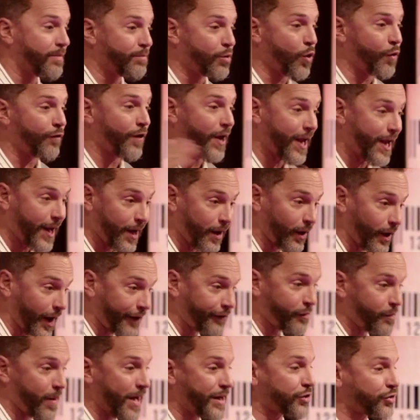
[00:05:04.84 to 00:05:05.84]
to move here.
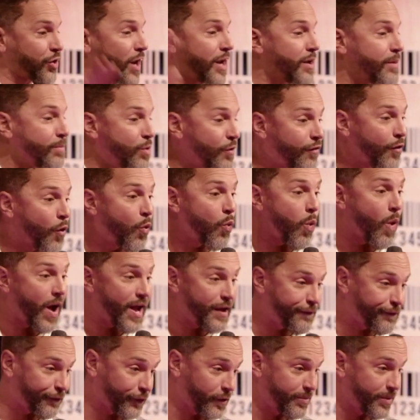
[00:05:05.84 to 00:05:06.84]
Everybody's trying to move
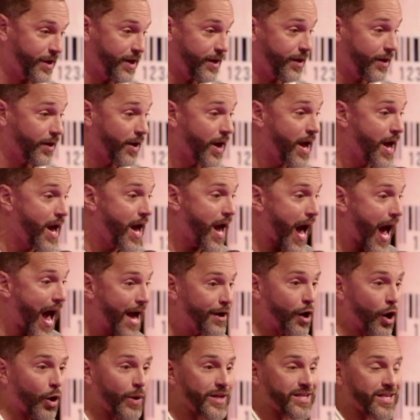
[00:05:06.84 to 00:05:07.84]
away from here. I
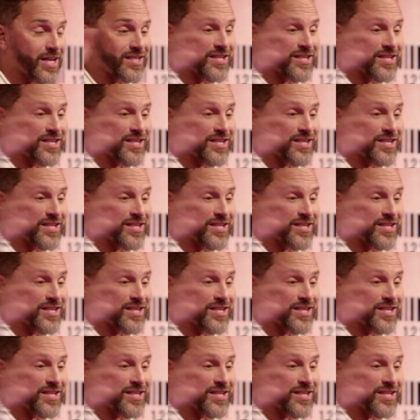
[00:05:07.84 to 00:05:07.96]
know it